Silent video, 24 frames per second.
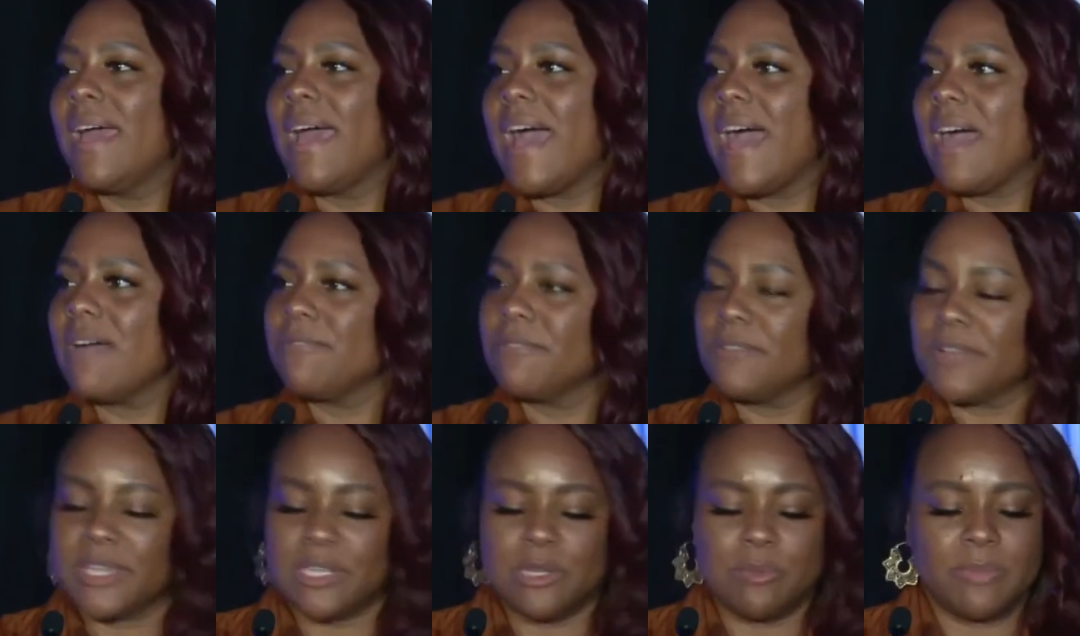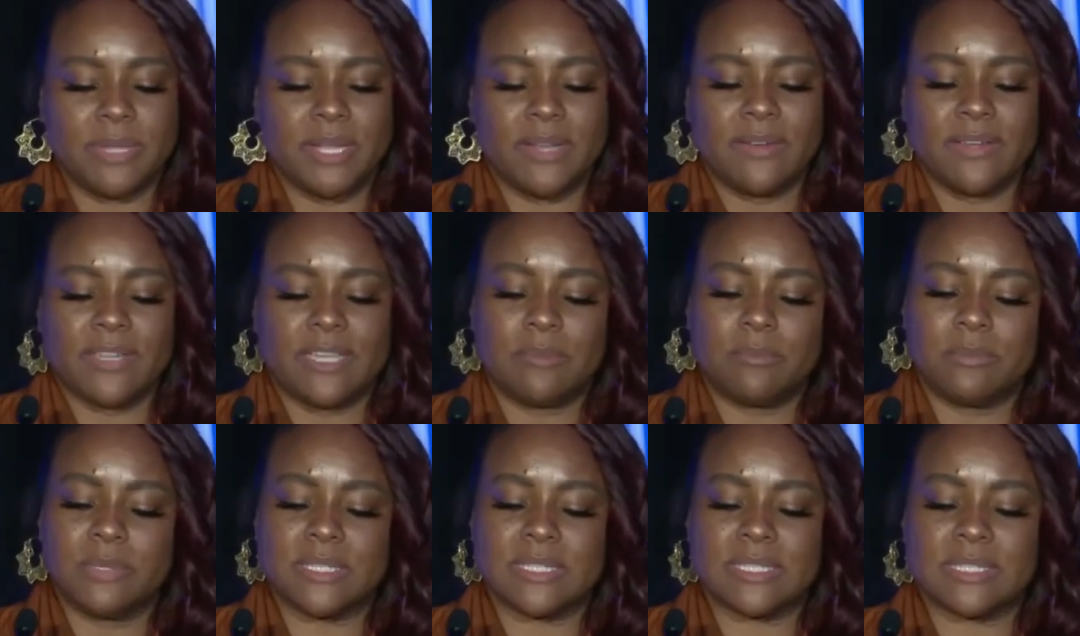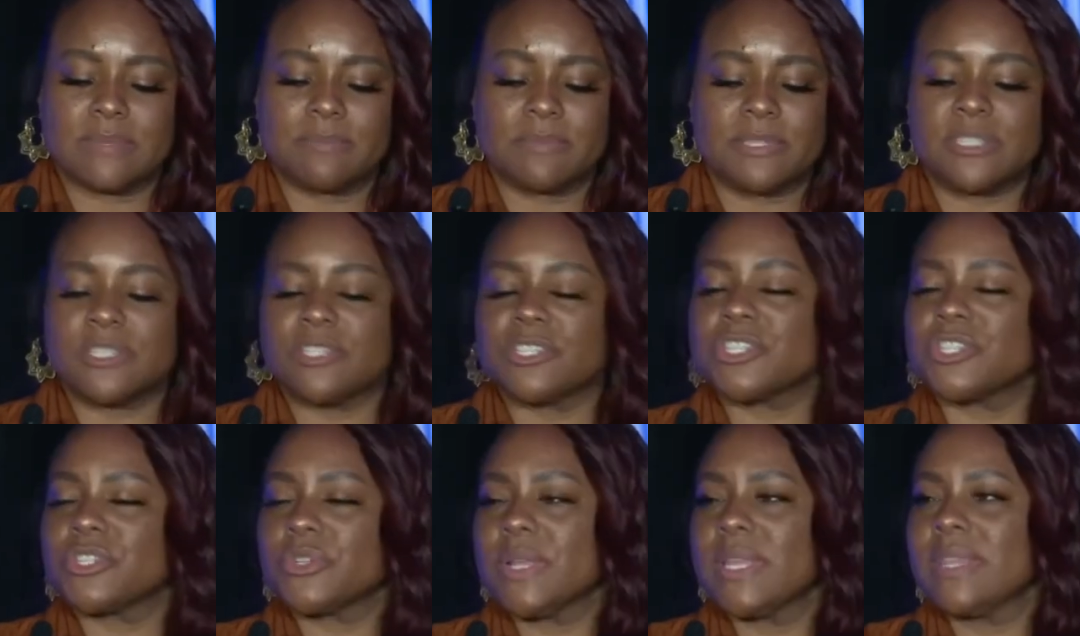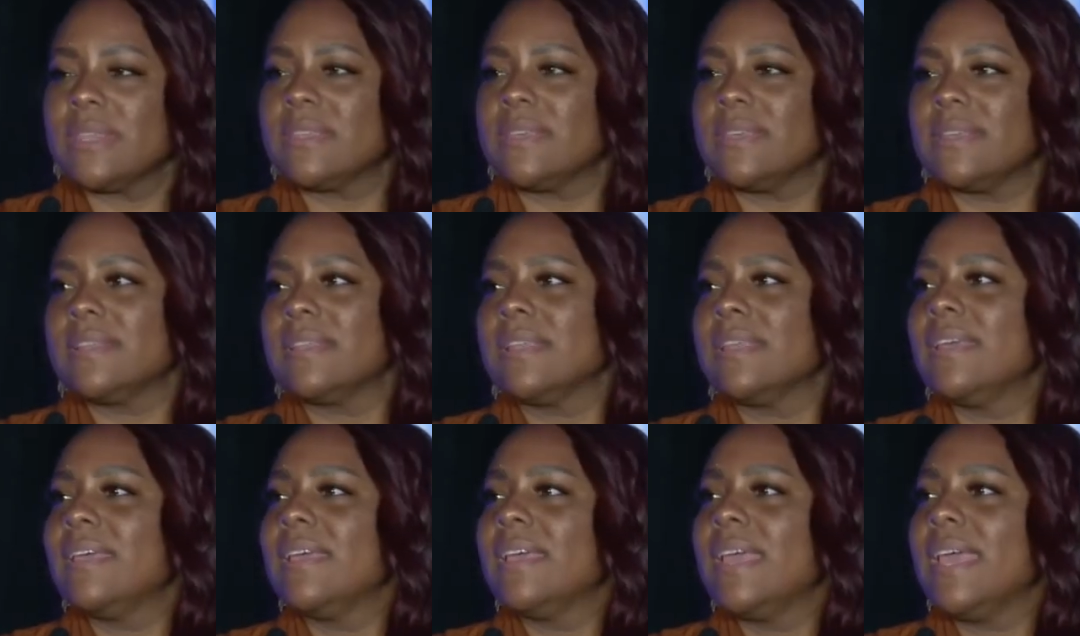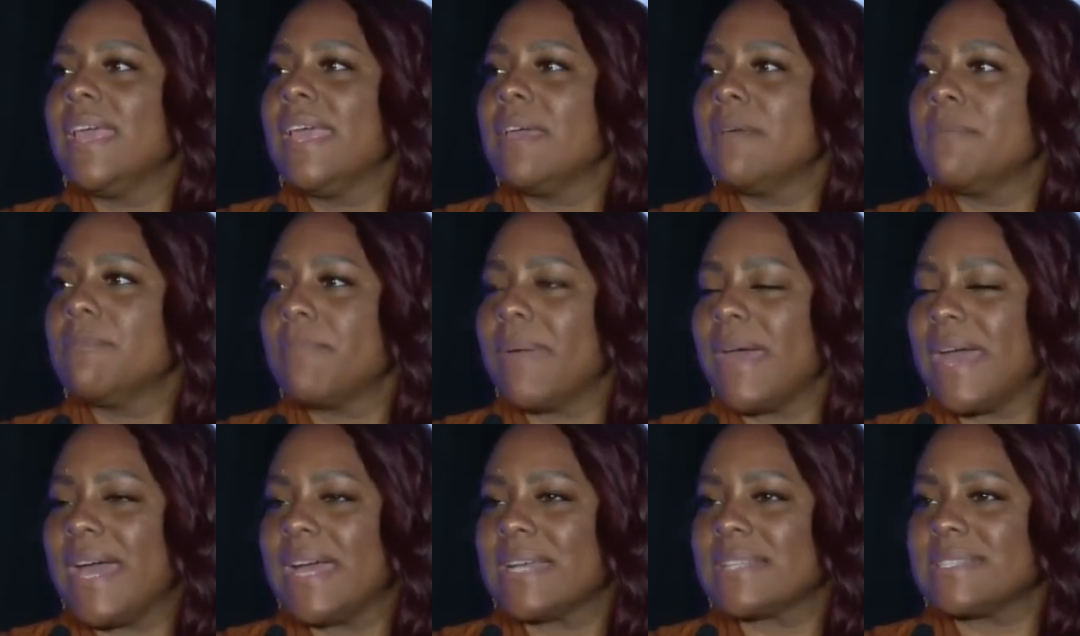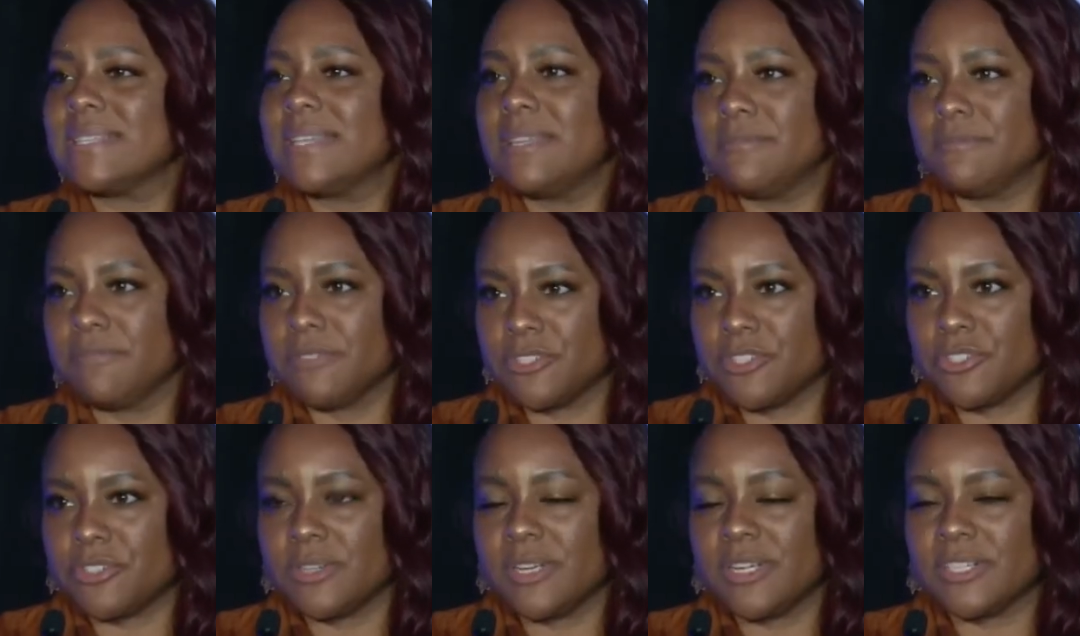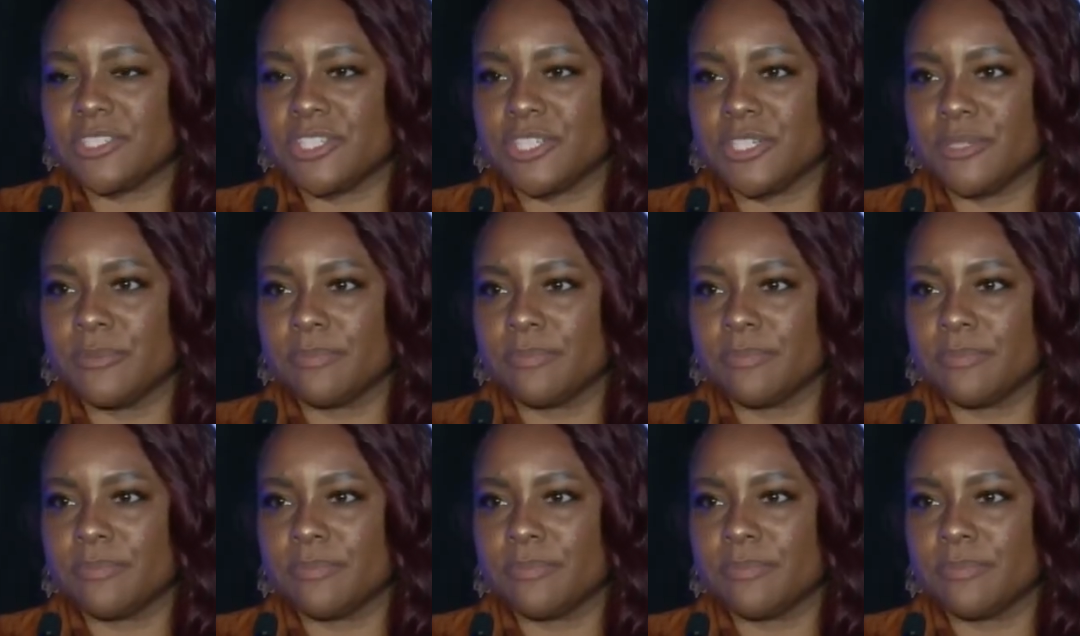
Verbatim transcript: African American Muslims to strengthen MPAC's infrastructure.